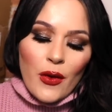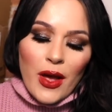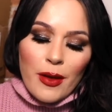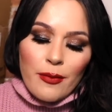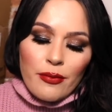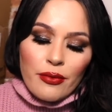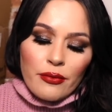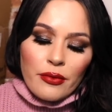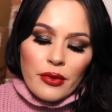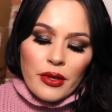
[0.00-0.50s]

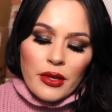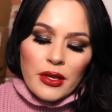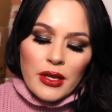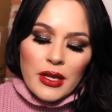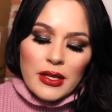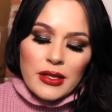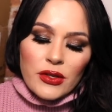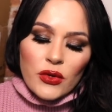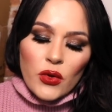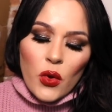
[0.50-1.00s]
I,
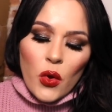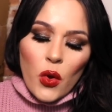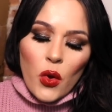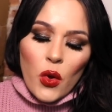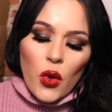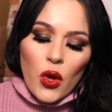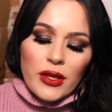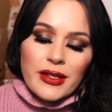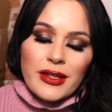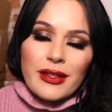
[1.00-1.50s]
it's
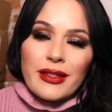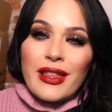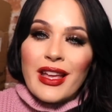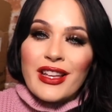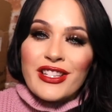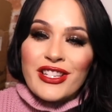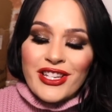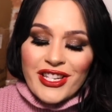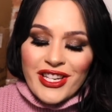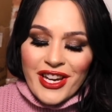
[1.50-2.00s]
called
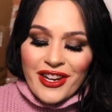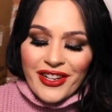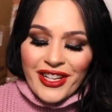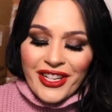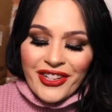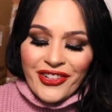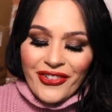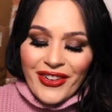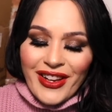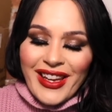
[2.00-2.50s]
Legendary
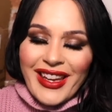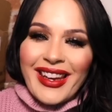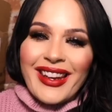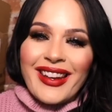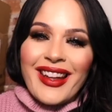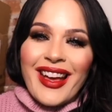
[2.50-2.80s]
Queen.